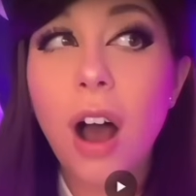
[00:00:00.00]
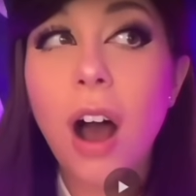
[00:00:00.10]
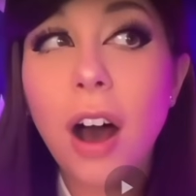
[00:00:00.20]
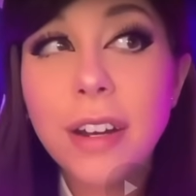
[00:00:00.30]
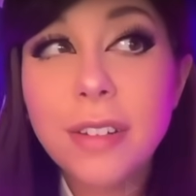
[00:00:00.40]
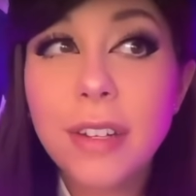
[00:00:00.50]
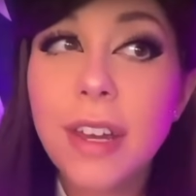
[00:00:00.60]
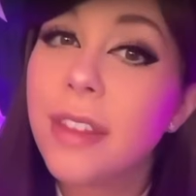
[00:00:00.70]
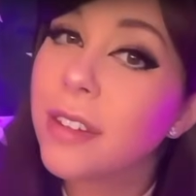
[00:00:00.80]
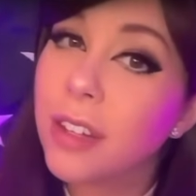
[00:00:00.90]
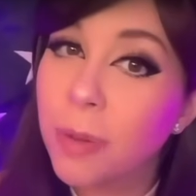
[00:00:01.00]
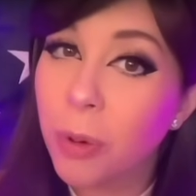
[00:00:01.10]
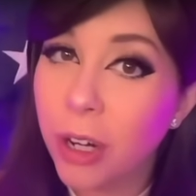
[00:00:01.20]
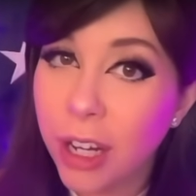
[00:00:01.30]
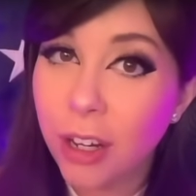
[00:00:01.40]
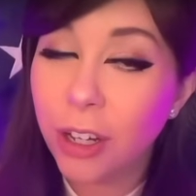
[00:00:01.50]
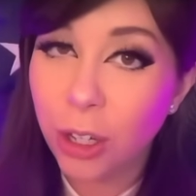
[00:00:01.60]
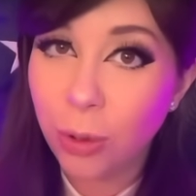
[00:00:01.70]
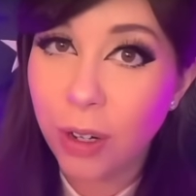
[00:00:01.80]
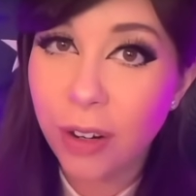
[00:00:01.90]
Honestly, this is pretty
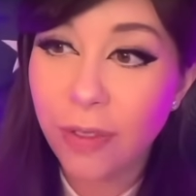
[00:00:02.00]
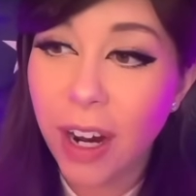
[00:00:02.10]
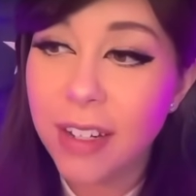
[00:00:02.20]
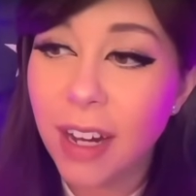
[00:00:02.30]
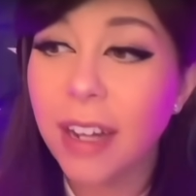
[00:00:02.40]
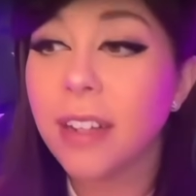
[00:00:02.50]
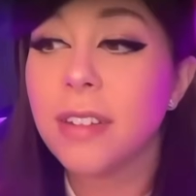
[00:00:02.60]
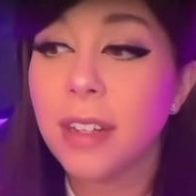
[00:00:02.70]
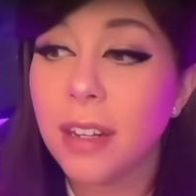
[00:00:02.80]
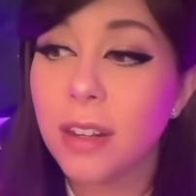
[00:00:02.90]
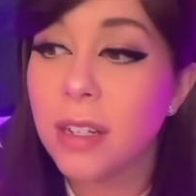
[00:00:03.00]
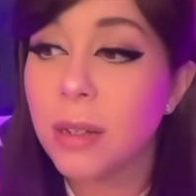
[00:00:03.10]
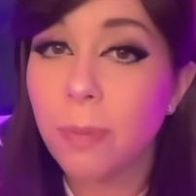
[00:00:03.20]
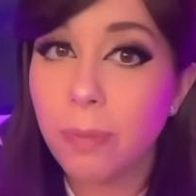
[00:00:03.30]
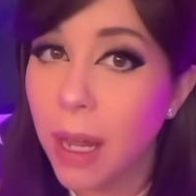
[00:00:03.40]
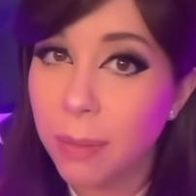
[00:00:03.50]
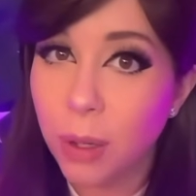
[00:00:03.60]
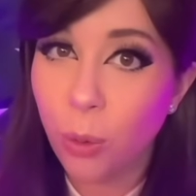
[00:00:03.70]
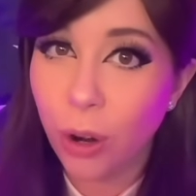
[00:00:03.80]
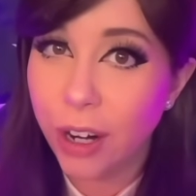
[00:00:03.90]
cute advice. I could see this
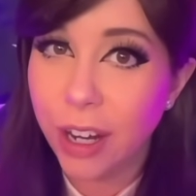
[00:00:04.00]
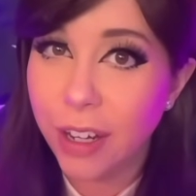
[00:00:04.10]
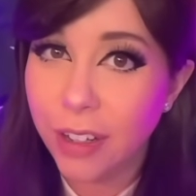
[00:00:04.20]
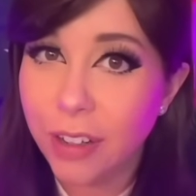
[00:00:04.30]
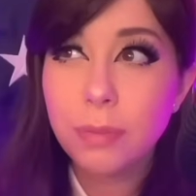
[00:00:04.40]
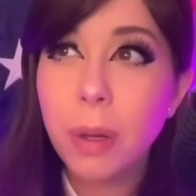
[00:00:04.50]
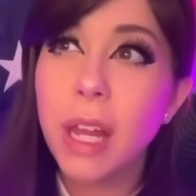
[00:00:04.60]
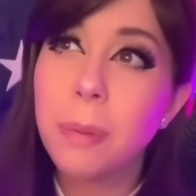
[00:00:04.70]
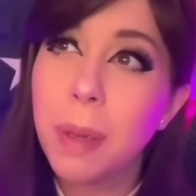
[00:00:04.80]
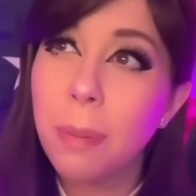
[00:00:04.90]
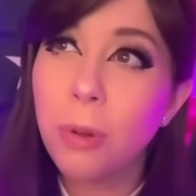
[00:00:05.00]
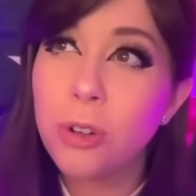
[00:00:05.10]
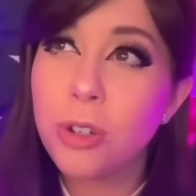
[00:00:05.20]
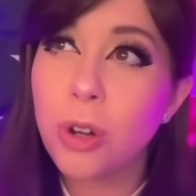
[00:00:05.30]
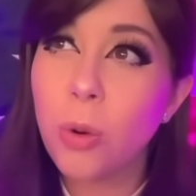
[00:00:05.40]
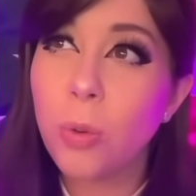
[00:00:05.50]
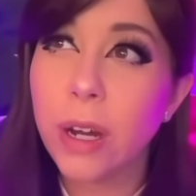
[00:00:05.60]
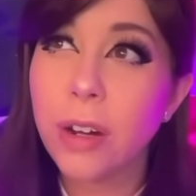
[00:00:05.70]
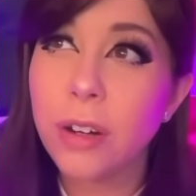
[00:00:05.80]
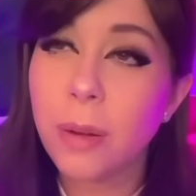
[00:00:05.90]
maybe working. But, like, people are so
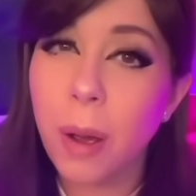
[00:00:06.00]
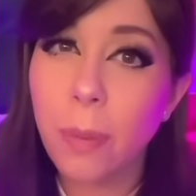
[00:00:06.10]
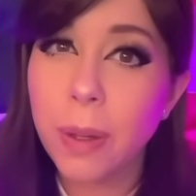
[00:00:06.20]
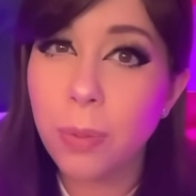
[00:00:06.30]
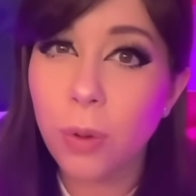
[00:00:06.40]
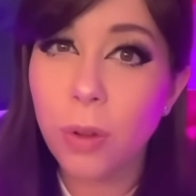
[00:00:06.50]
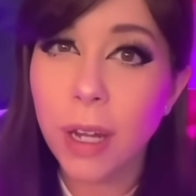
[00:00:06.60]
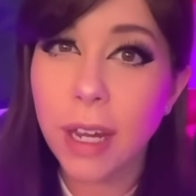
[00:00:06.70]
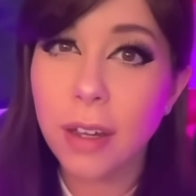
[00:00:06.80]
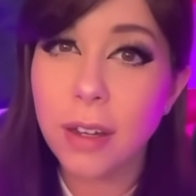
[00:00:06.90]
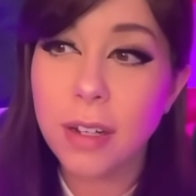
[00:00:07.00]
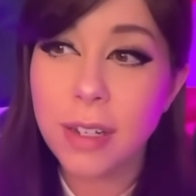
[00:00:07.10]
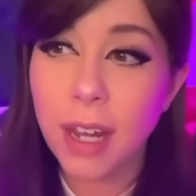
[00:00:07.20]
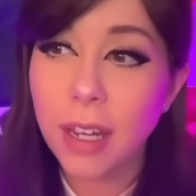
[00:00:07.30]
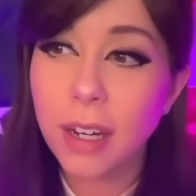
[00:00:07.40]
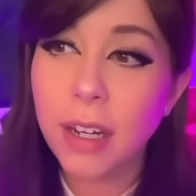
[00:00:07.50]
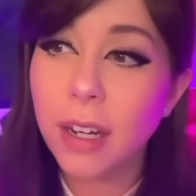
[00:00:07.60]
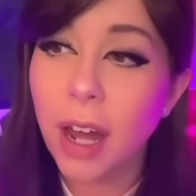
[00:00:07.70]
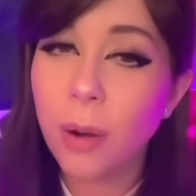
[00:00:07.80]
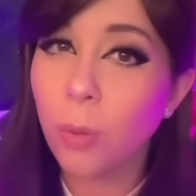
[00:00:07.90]
weird about people, like, dating
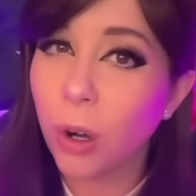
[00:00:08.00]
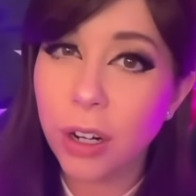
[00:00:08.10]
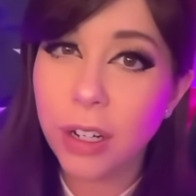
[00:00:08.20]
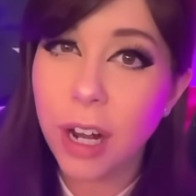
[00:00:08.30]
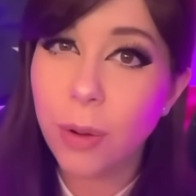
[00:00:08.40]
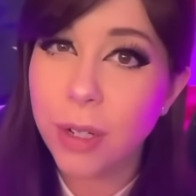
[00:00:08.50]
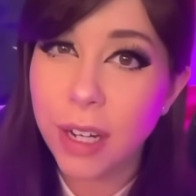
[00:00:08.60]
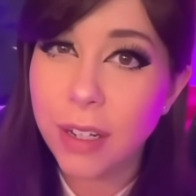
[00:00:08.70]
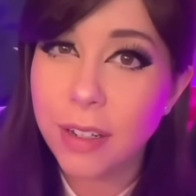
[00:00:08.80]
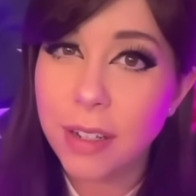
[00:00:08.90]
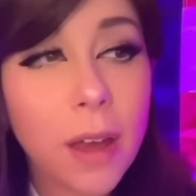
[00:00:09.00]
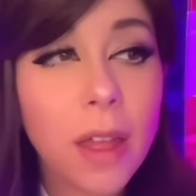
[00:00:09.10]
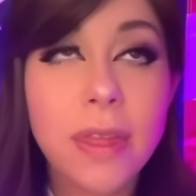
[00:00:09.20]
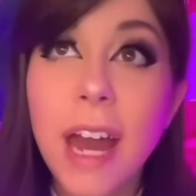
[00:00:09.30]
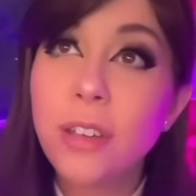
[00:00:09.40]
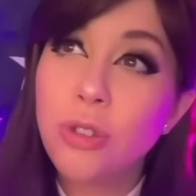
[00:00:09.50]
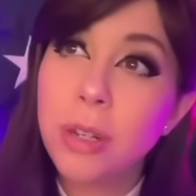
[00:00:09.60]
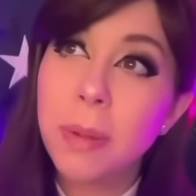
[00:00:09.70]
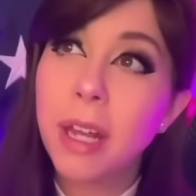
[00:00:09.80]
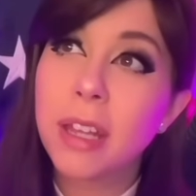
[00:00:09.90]
at work nowadays. That used to
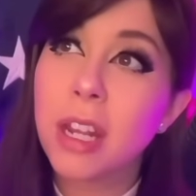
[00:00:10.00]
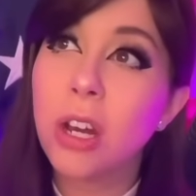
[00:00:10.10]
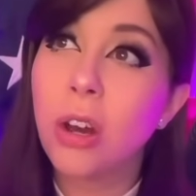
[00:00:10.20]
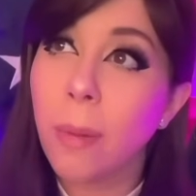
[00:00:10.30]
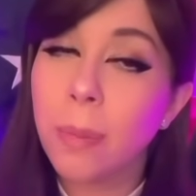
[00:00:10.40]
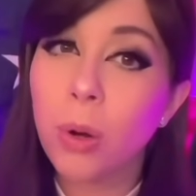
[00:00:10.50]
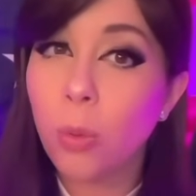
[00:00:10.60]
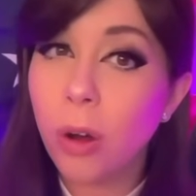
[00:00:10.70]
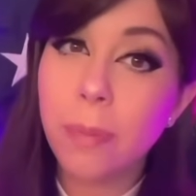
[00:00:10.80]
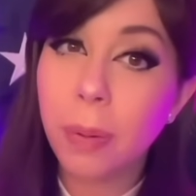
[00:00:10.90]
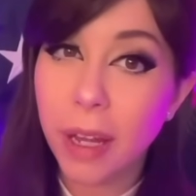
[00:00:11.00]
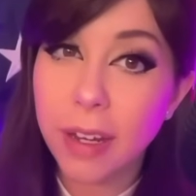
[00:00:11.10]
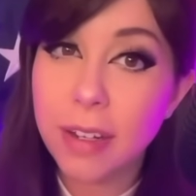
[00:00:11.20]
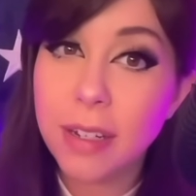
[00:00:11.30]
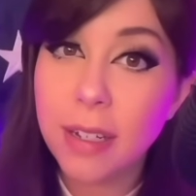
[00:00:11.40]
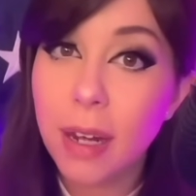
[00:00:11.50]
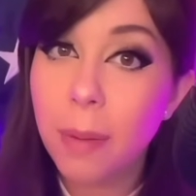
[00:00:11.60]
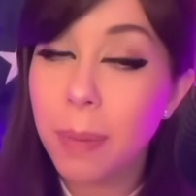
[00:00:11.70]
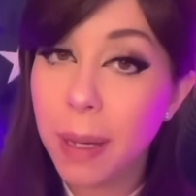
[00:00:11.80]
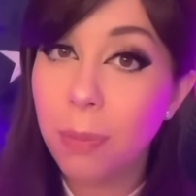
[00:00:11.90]
be, like, the number one place
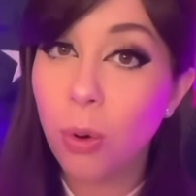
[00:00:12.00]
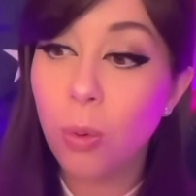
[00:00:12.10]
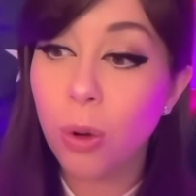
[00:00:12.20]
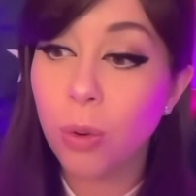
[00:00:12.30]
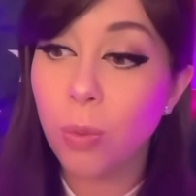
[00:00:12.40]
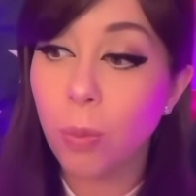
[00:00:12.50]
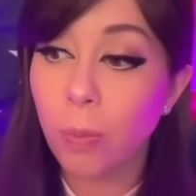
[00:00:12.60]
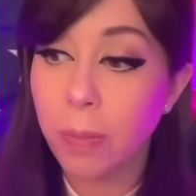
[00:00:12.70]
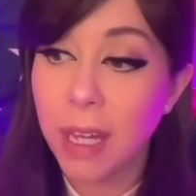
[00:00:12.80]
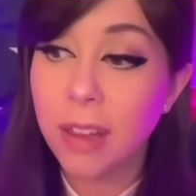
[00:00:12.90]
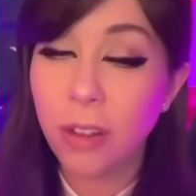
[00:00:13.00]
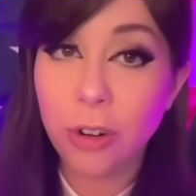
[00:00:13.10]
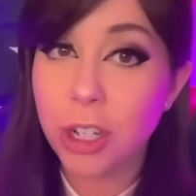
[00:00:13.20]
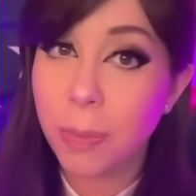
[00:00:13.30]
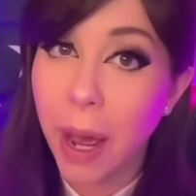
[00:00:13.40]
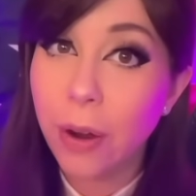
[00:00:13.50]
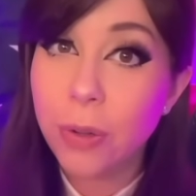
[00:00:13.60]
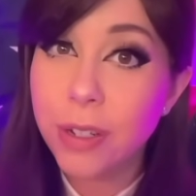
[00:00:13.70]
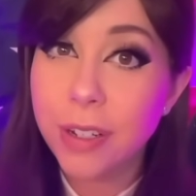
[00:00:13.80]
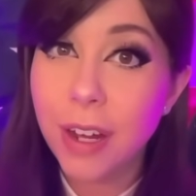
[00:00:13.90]
people would meet their
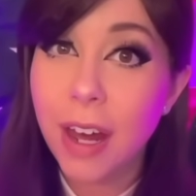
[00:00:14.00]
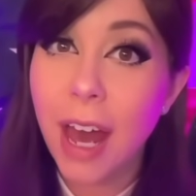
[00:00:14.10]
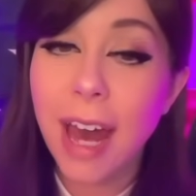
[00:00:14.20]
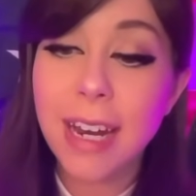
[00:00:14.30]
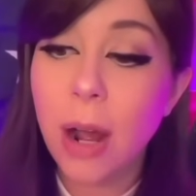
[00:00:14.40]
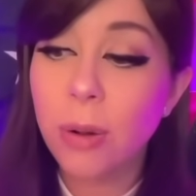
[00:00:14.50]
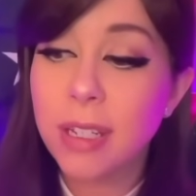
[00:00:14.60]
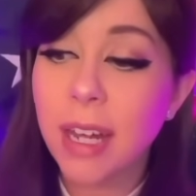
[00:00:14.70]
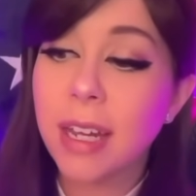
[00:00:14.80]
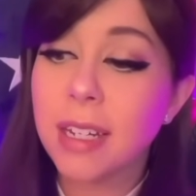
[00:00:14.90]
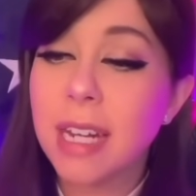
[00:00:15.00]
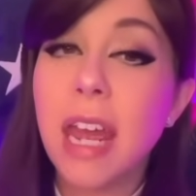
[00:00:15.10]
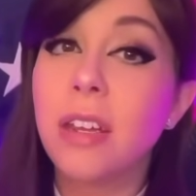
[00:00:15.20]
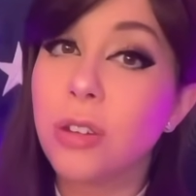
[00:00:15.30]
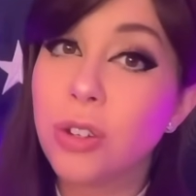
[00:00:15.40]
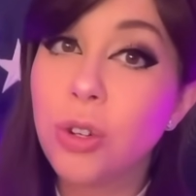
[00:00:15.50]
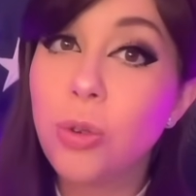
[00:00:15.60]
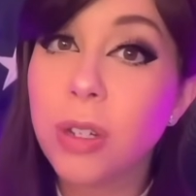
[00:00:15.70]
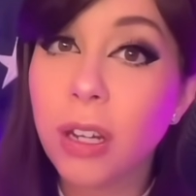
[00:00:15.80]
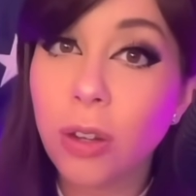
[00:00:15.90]
spouse. And now it's, like, saying
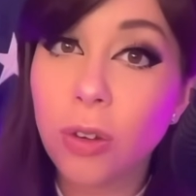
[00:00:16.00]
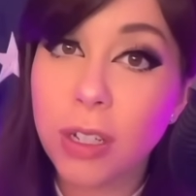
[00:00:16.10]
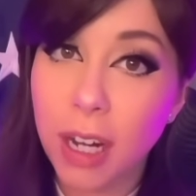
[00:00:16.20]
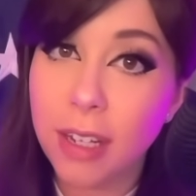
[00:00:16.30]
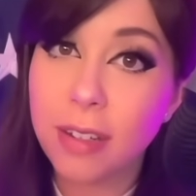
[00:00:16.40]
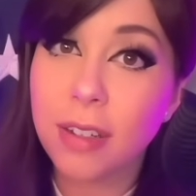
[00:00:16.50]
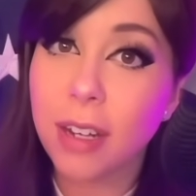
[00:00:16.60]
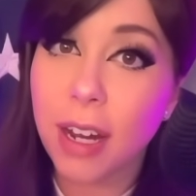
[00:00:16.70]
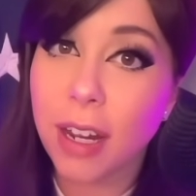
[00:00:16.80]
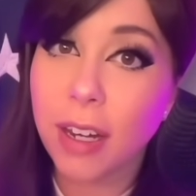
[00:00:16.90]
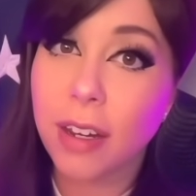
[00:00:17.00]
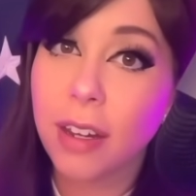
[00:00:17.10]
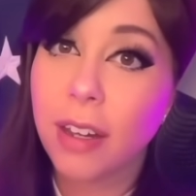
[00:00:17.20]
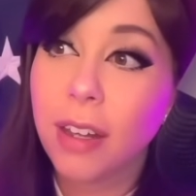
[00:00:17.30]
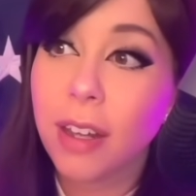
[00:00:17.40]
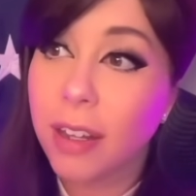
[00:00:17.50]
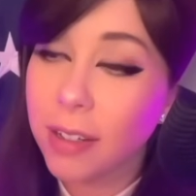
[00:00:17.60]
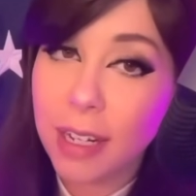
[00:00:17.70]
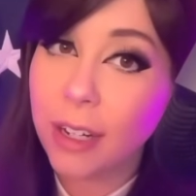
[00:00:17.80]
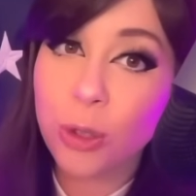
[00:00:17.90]
Susan looks nice today is
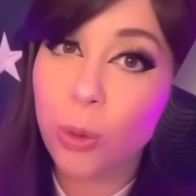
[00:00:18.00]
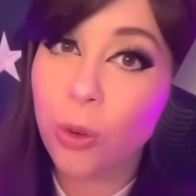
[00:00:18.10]
sexual